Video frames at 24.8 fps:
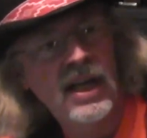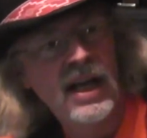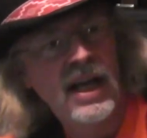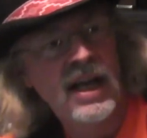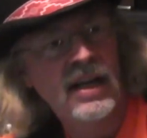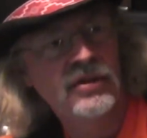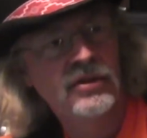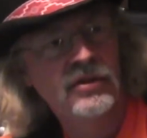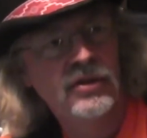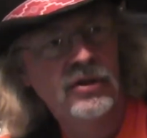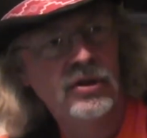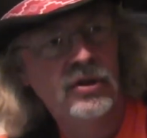
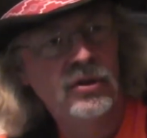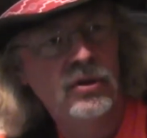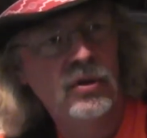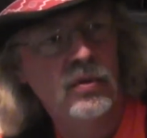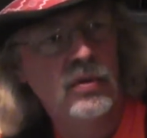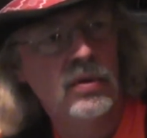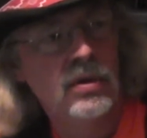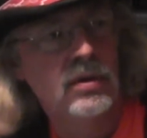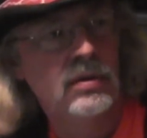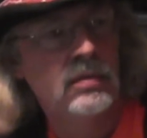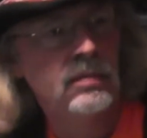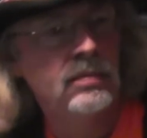ask the
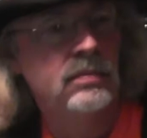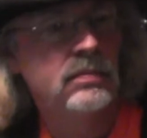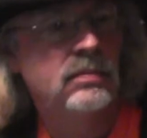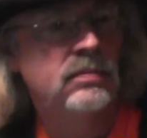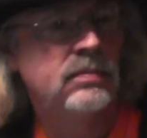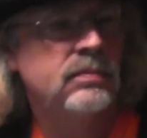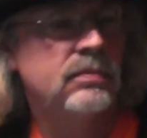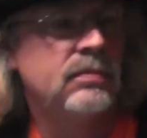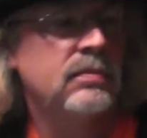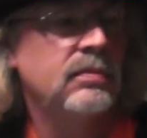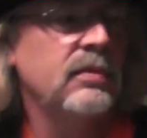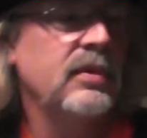store,
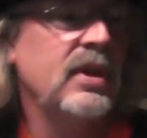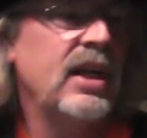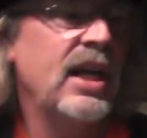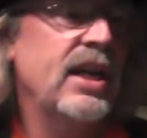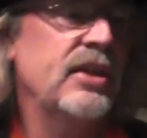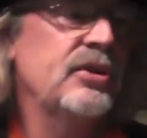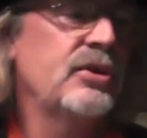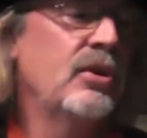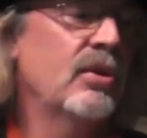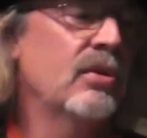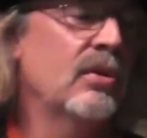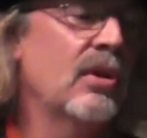
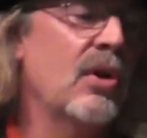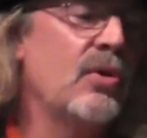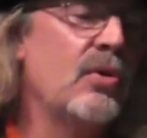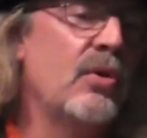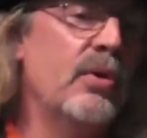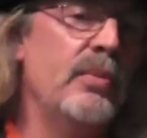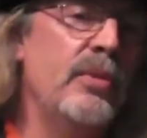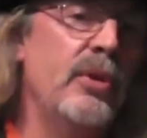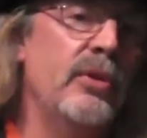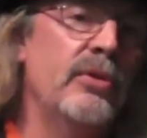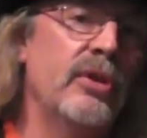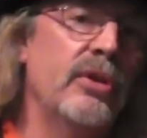ask your
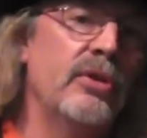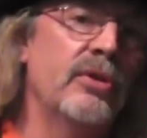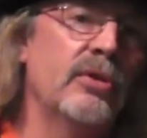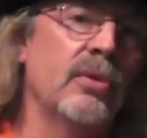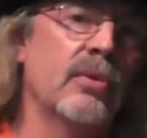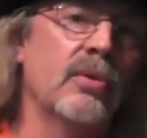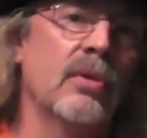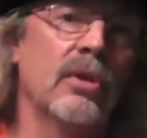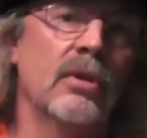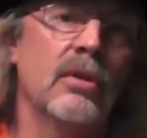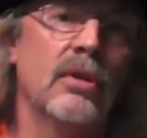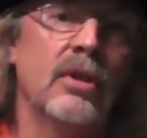local music
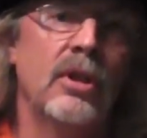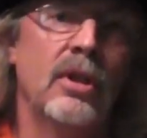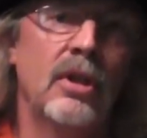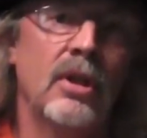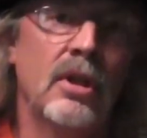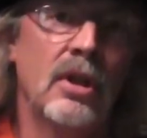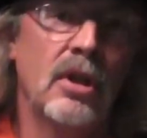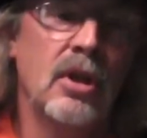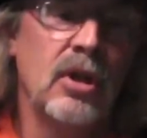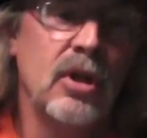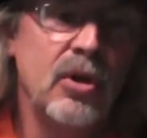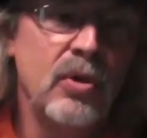store,
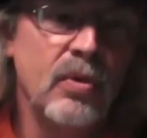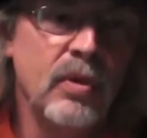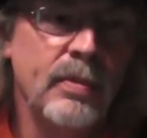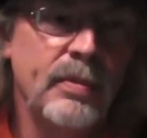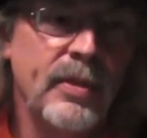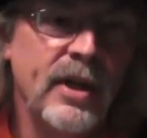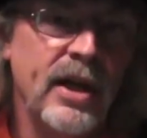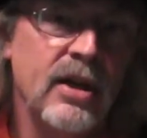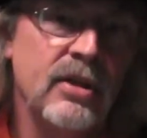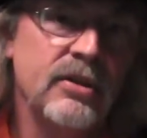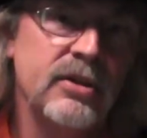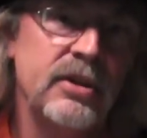who
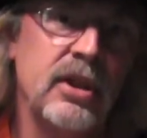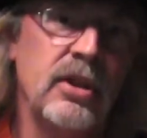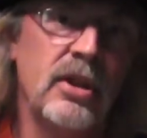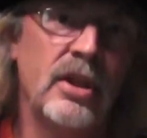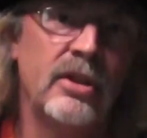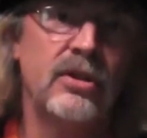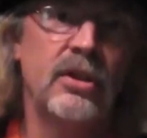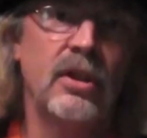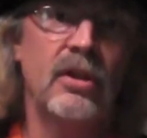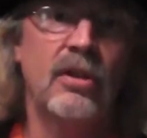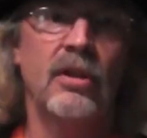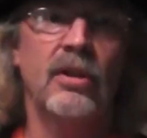repairs their
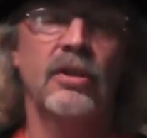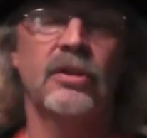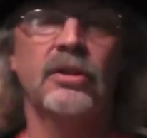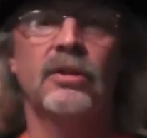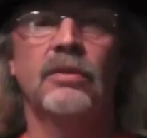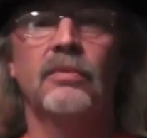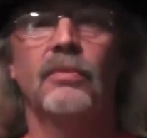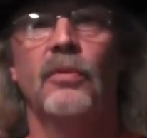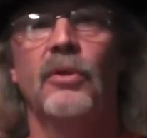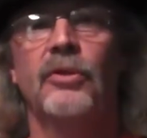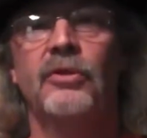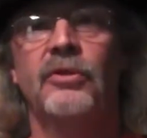guitars?
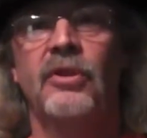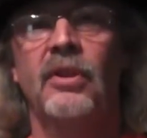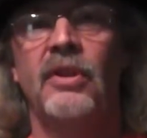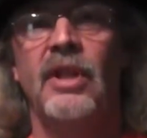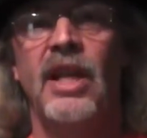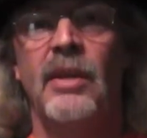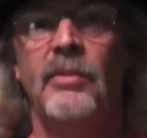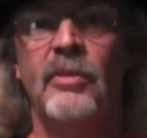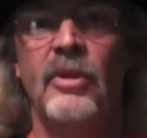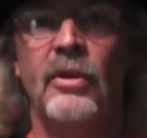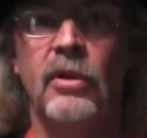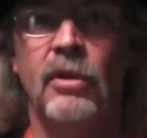What's the
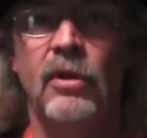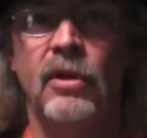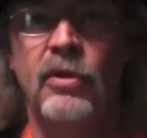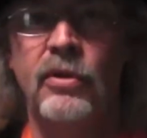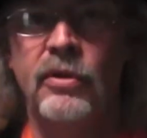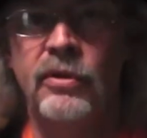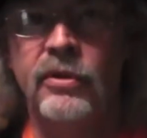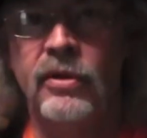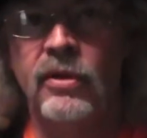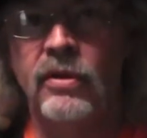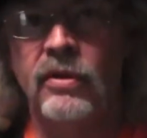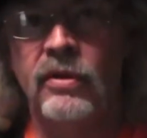name of the
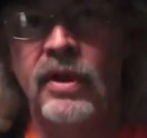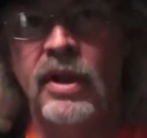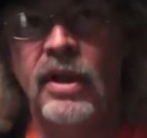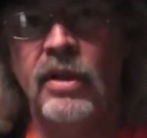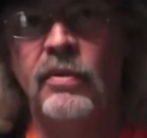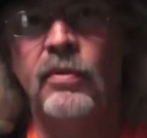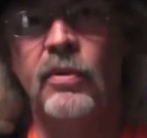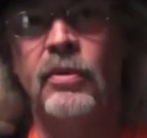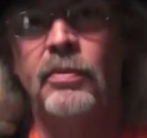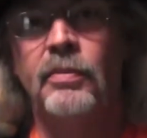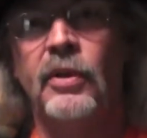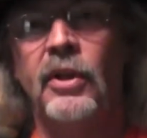luthier
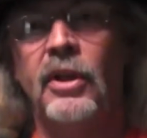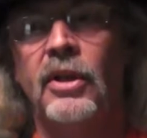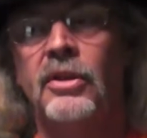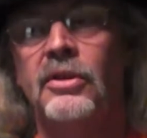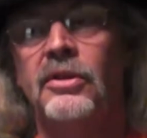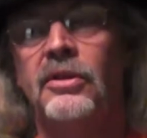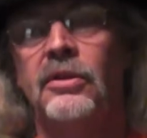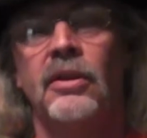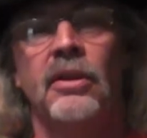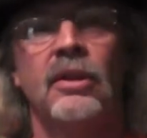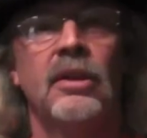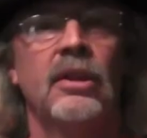that
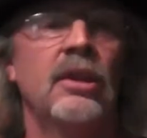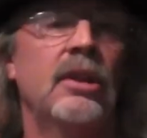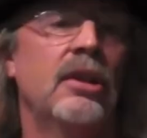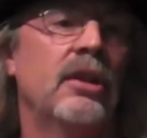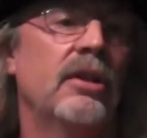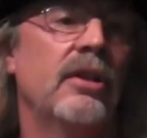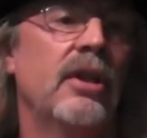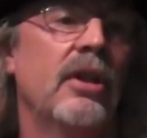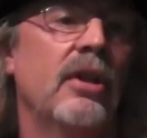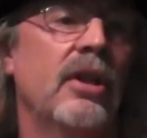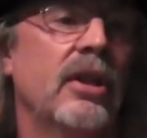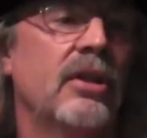repairs
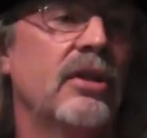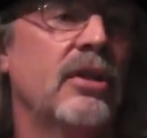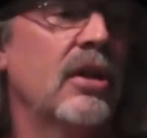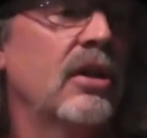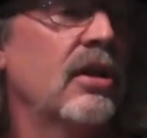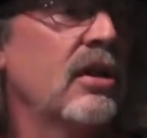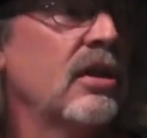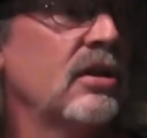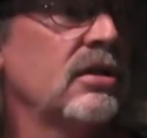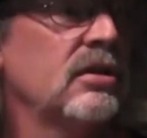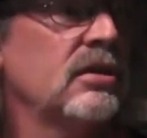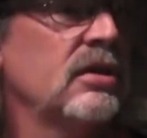their
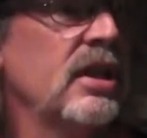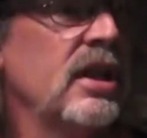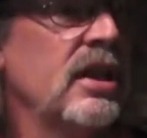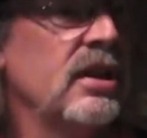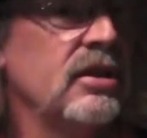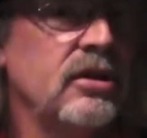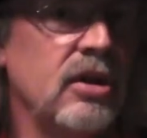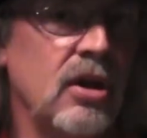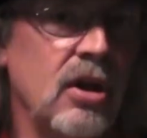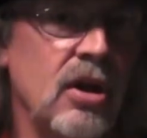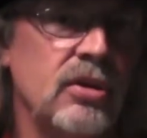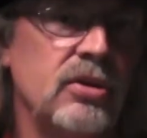guitars?
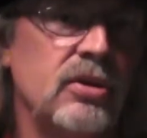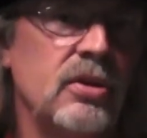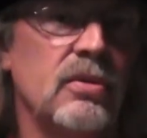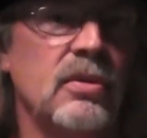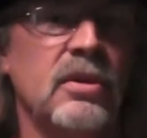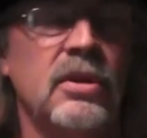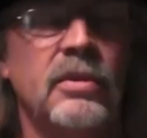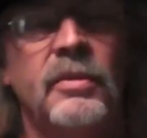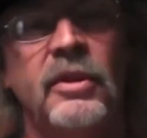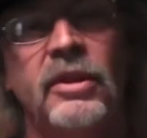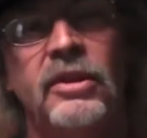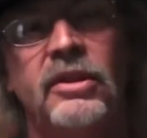And talk
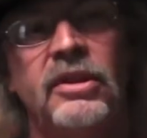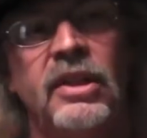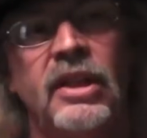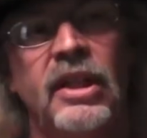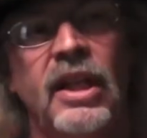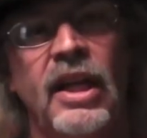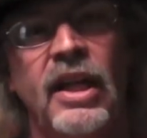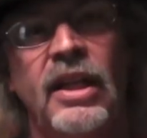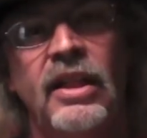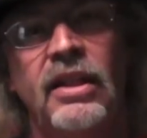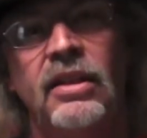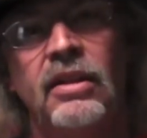to him and say,
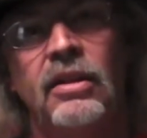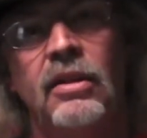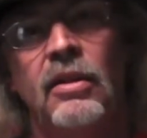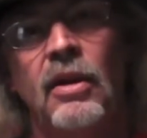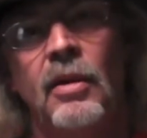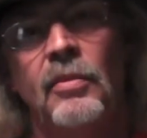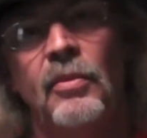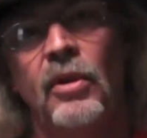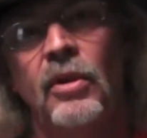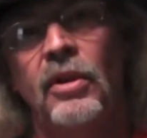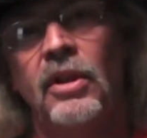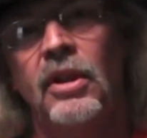hey, you know,
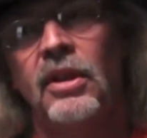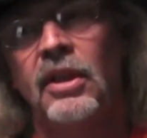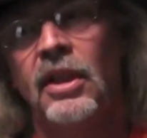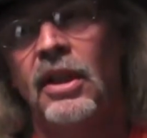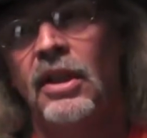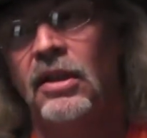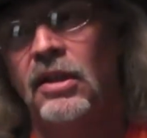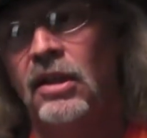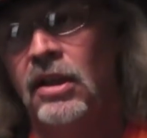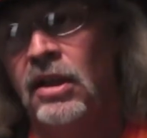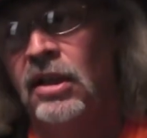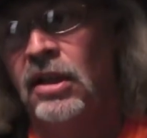I'm looking
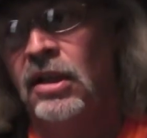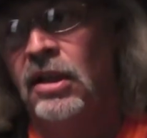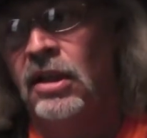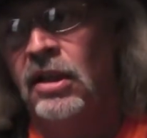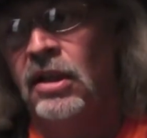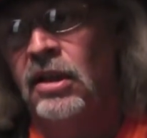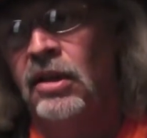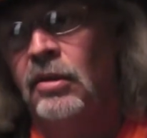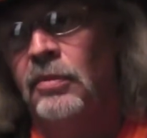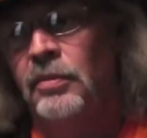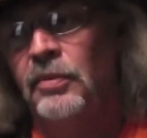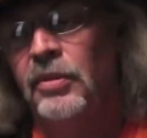at
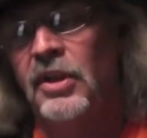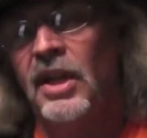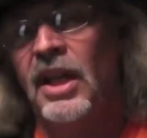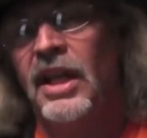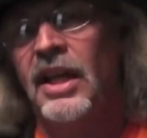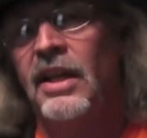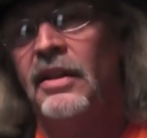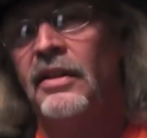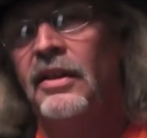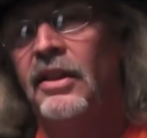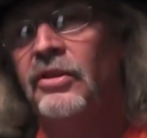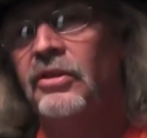
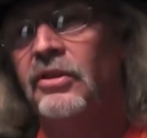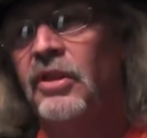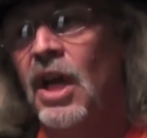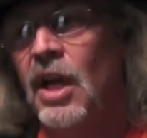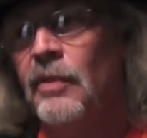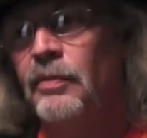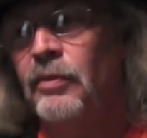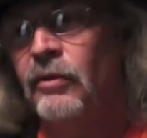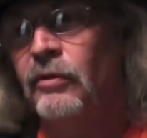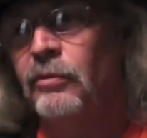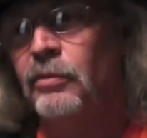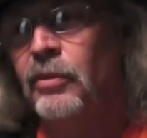playing this
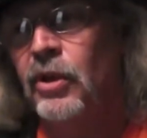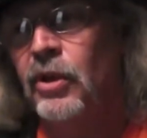type of